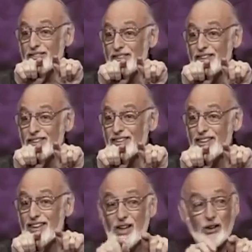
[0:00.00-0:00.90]
right?
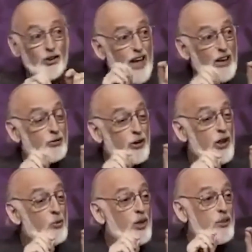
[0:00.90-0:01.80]
So that's
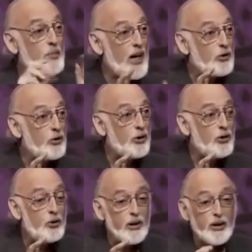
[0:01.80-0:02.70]
really what the masters
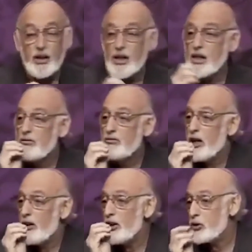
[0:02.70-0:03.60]
are doing. In
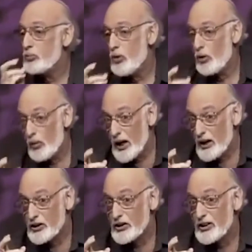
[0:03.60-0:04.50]
very small
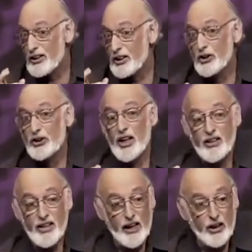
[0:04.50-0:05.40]
ways, they're
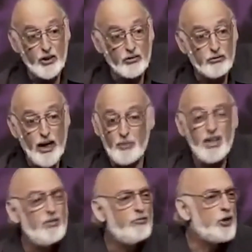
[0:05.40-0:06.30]
saying thank you. I
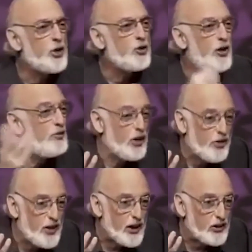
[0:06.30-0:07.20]
mean, even for
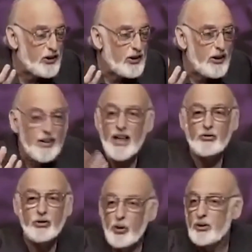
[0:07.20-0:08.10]
trivial things,
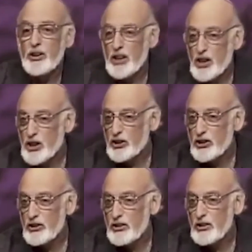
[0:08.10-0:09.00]
thanks for doing the
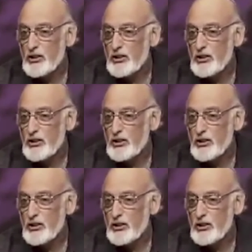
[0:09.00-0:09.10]
dishes,